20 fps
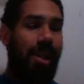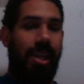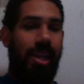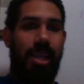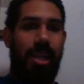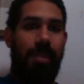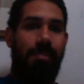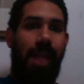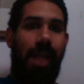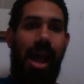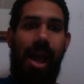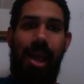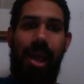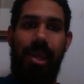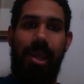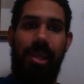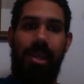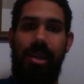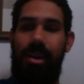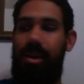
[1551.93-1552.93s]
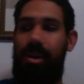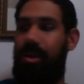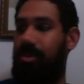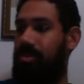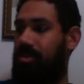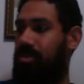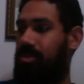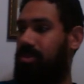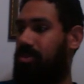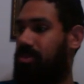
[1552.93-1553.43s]
in my
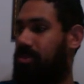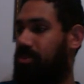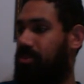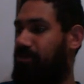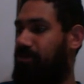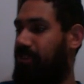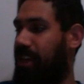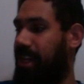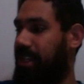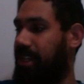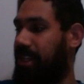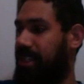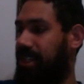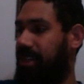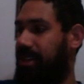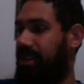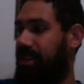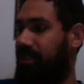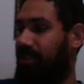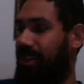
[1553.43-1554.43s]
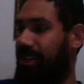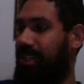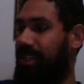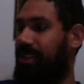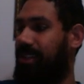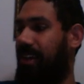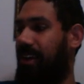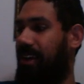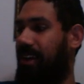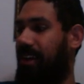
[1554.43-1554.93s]
region, which
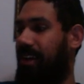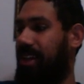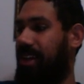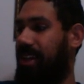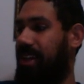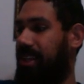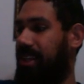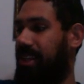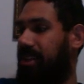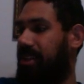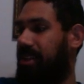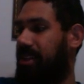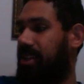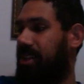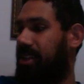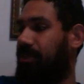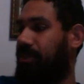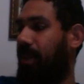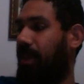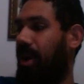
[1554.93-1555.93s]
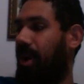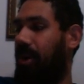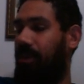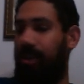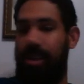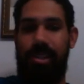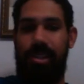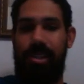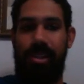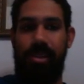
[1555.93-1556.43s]
is a very small
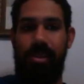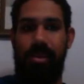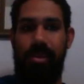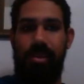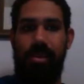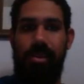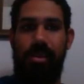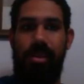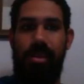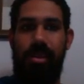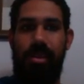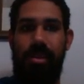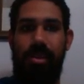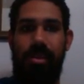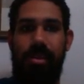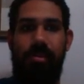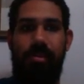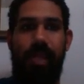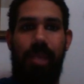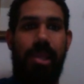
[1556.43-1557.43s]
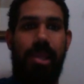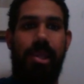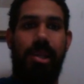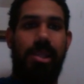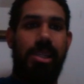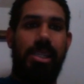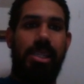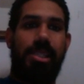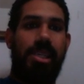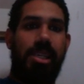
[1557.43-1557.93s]
region,
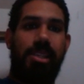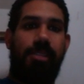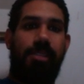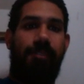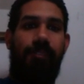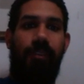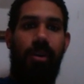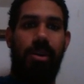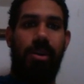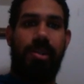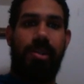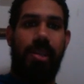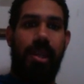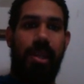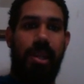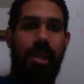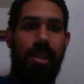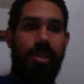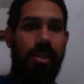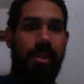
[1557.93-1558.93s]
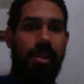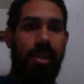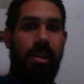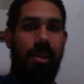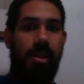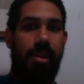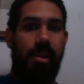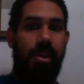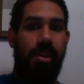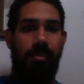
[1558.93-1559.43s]
basically just 4 cities.
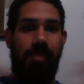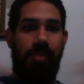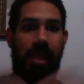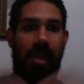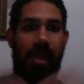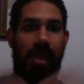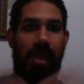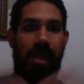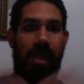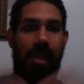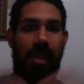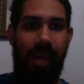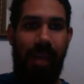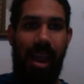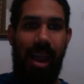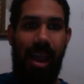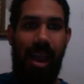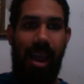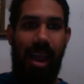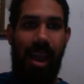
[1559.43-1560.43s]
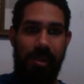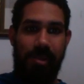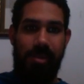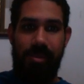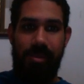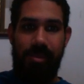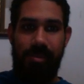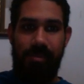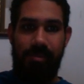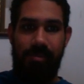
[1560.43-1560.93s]
There's
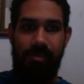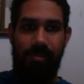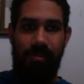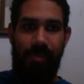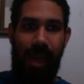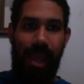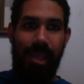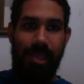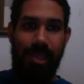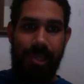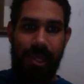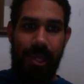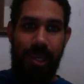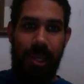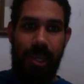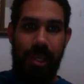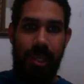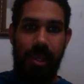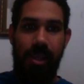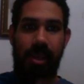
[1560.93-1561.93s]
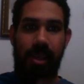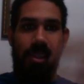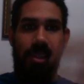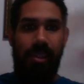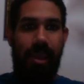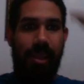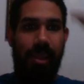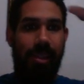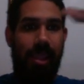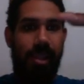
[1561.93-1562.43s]
my city,
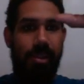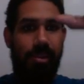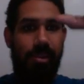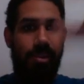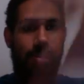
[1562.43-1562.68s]
then there's